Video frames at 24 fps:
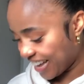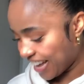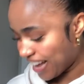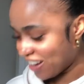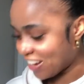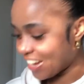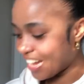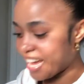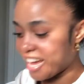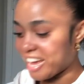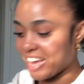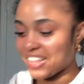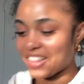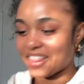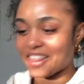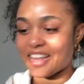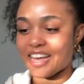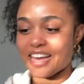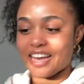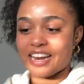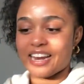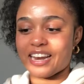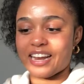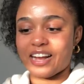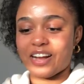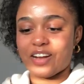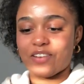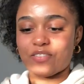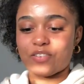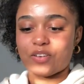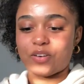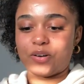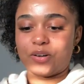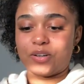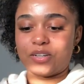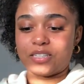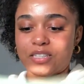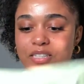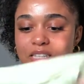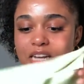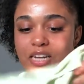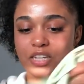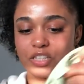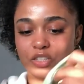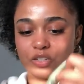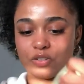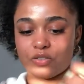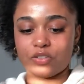Okay, and then of course
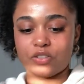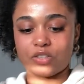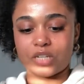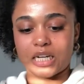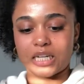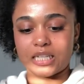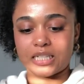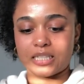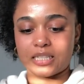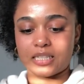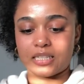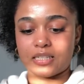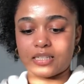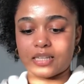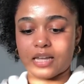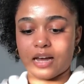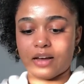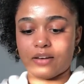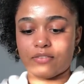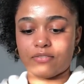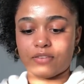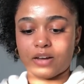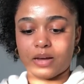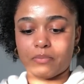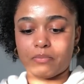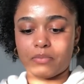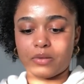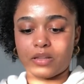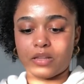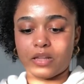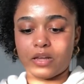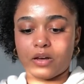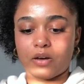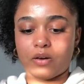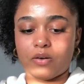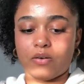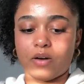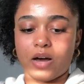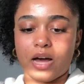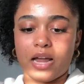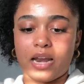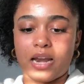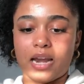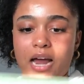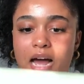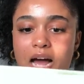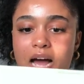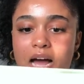I showed you guys this at Five Below
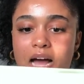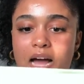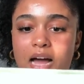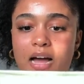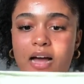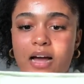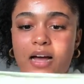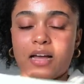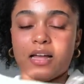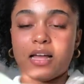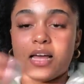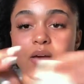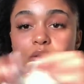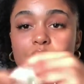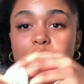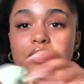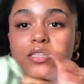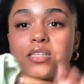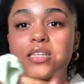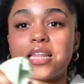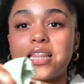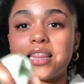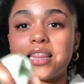and uh, it was the